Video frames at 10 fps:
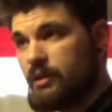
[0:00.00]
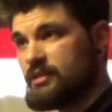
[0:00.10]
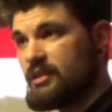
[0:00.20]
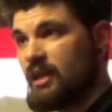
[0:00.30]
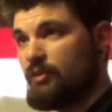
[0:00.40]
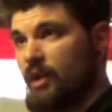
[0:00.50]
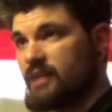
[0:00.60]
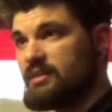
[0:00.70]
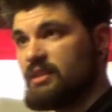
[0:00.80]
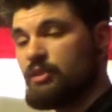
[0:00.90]
These are the kind of
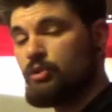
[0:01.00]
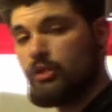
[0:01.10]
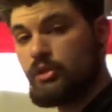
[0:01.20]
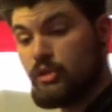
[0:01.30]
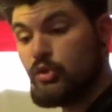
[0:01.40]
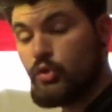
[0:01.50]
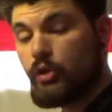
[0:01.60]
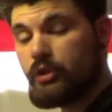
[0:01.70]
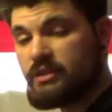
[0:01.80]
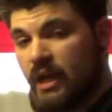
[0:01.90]
rats that New
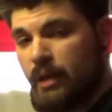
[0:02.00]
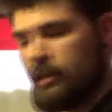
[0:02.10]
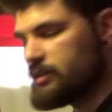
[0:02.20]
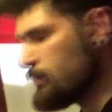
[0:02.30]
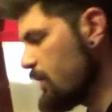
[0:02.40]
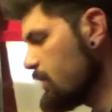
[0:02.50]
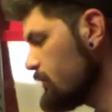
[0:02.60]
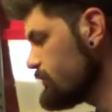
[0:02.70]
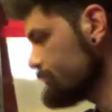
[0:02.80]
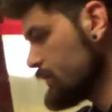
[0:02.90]
Yorkers' nightmares are made
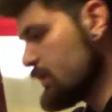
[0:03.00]
of.